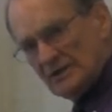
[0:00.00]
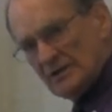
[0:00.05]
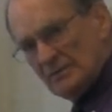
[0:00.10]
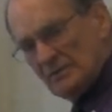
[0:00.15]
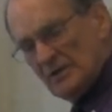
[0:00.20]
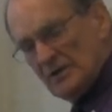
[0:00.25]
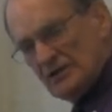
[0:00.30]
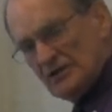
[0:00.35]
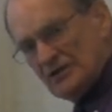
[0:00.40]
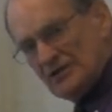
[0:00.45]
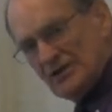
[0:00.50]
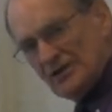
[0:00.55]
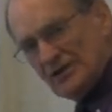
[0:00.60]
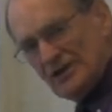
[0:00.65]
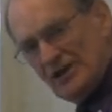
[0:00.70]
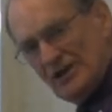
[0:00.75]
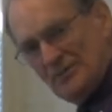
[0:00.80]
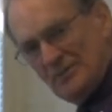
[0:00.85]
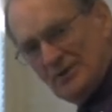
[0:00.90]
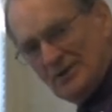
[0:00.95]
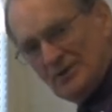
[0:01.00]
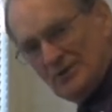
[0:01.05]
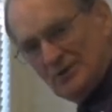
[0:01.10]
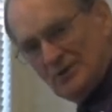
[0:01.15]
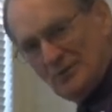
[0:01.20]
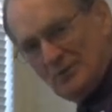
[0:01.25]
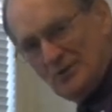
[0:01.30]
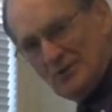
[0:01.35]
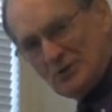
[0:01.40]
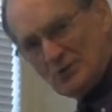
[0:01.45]
the patients that came in
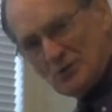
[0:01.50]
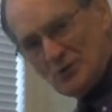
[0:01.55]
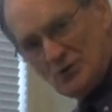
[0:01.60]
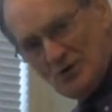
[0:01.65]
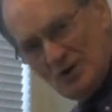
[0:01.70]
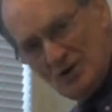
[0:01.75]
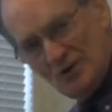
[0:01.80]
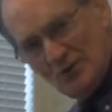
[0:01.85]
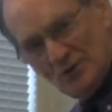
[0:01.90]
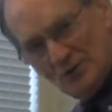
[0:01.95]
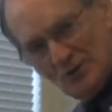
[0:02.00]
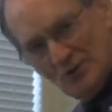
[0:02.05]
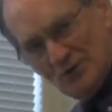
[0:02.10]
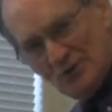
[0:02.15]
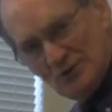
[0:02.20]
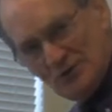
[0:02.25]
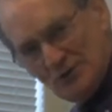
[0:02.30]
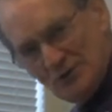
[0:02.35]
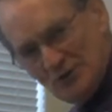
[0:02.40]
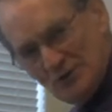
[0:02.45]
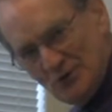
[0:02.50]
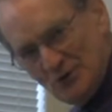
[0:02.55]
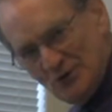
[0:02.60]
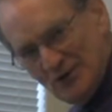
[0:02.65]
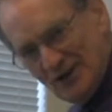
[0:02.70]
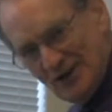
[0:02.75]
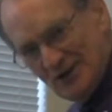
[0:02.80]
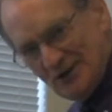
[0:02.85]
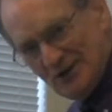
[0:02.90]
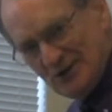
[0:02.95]
to be screened were the ones who knew
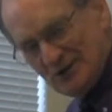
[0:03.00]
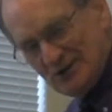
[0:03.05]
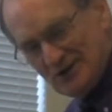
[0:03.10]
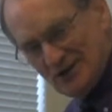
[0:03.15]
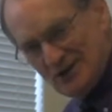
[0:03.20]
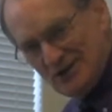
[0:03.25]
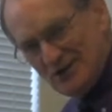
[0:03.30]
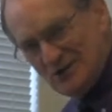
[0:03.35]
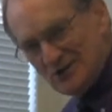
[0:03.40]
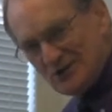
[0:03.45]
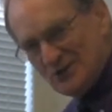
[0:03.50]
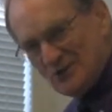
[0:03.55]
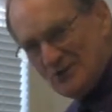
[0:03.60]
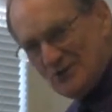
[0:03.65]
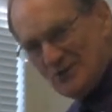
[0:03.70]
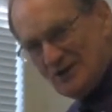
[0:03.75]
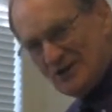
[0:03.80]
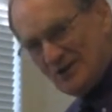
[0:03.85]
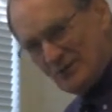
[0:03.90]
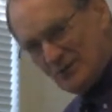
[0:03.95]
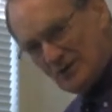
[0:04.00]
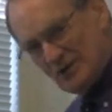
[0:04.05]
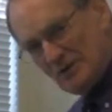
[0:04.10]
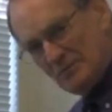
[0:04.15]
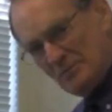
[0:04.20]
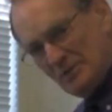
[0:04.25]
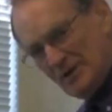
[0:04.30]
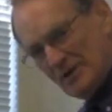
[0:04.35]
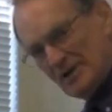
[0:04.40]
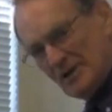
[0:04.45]
they had disease, so we didn't
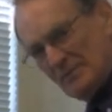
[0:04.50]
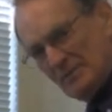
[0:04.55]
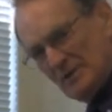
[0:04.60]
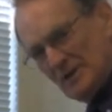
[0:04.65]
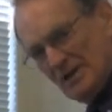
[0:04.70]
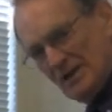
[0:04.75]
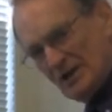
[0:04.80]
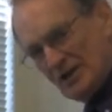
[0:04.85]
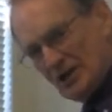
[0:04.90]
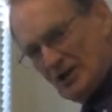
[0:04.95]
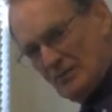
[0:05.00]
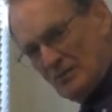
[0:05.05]
really pick up a lot of